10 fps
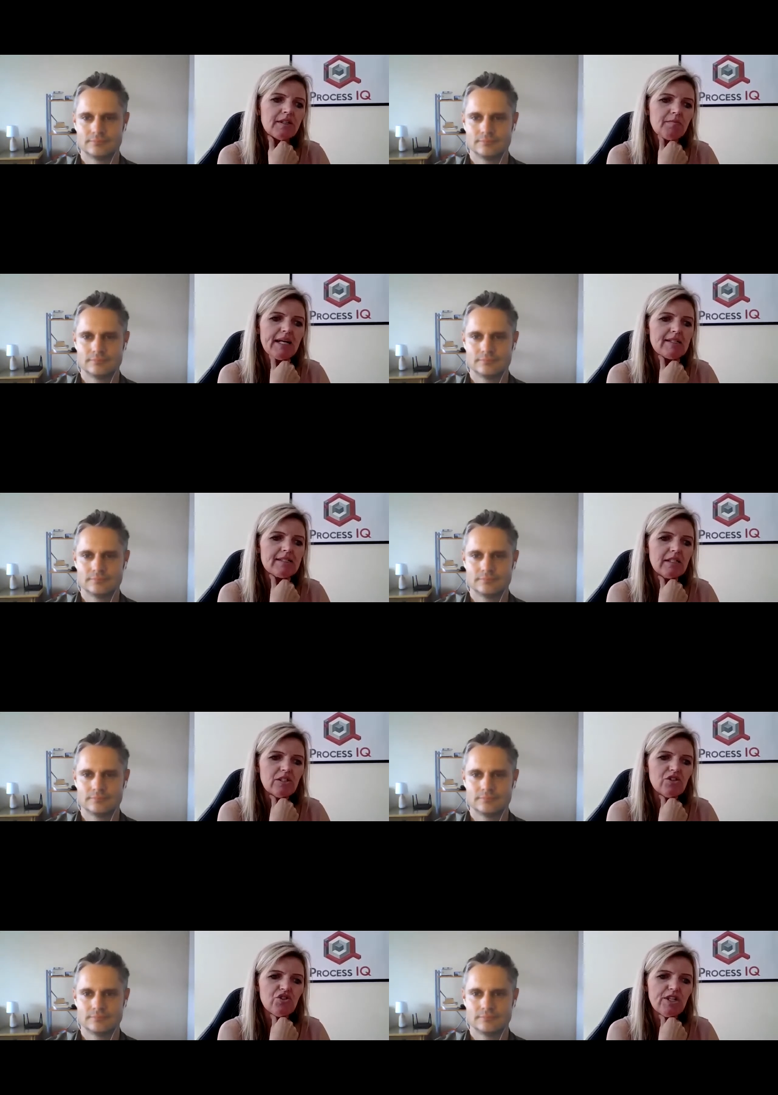Speaker 1: the METS
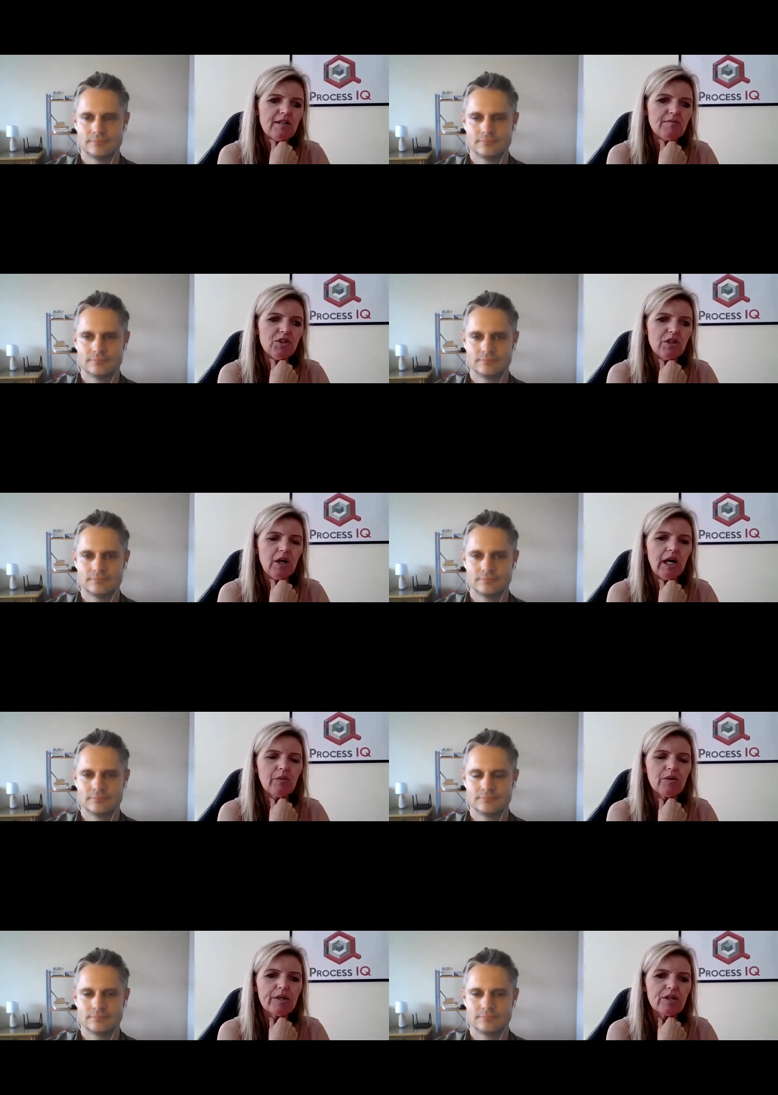industry you know
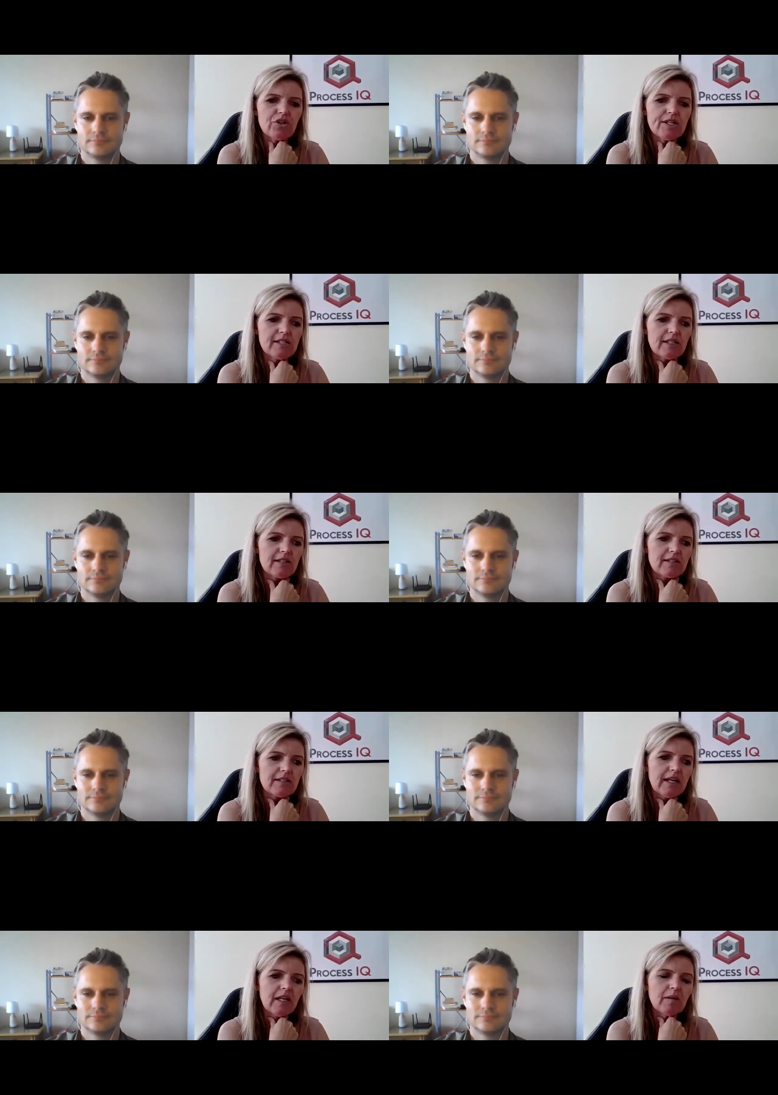how are we addressing
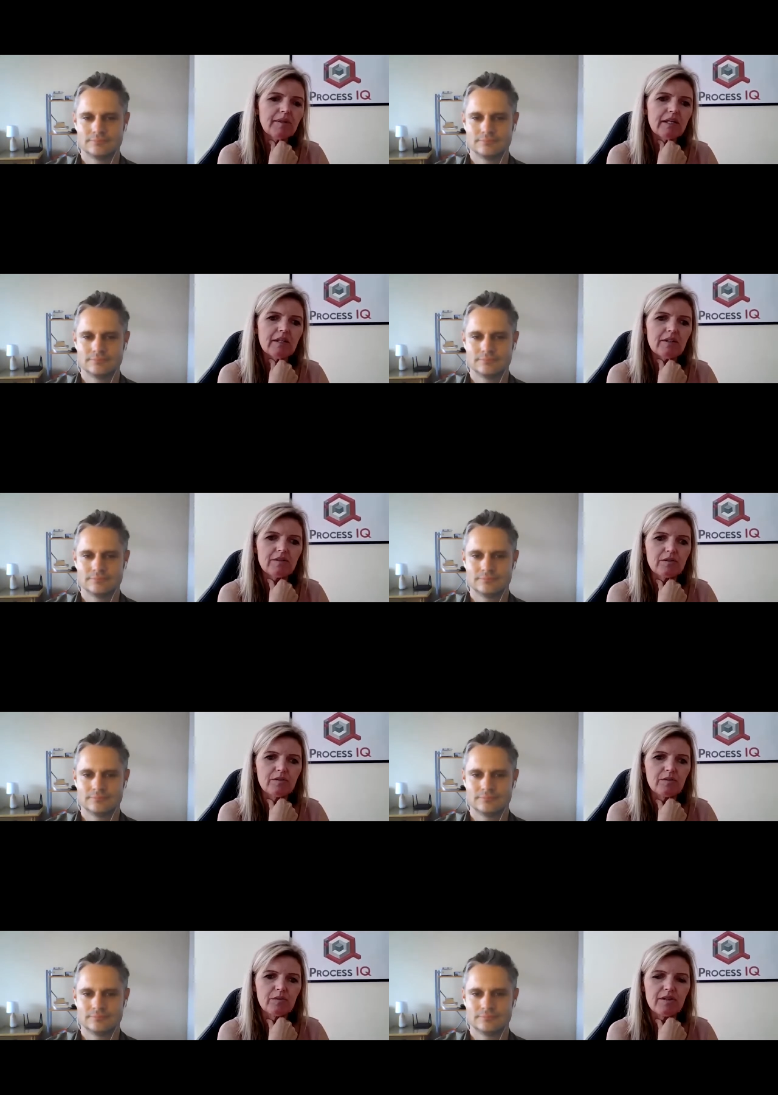this and helping
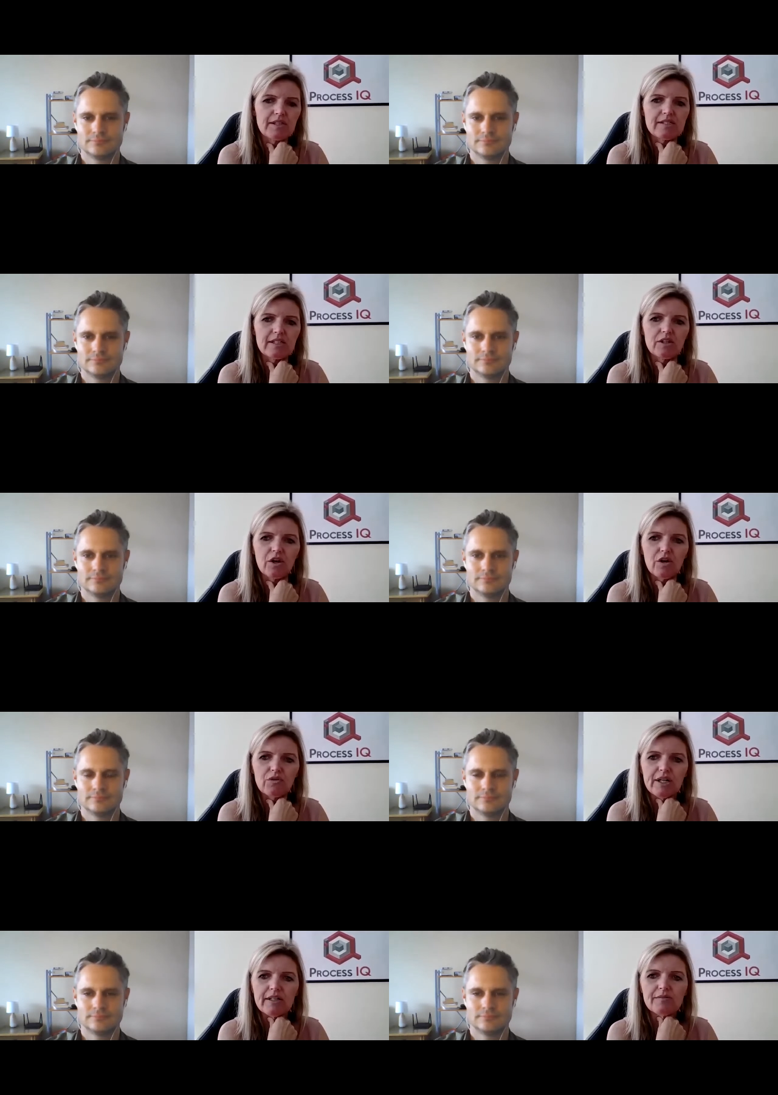with this in the
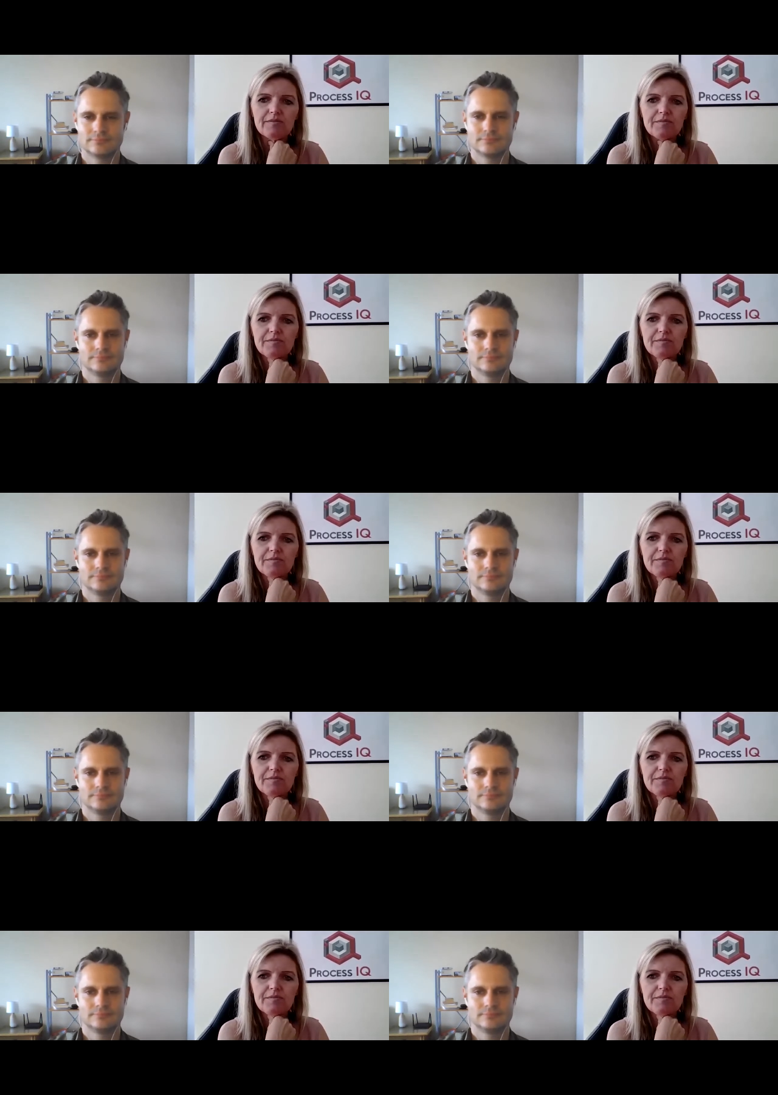long run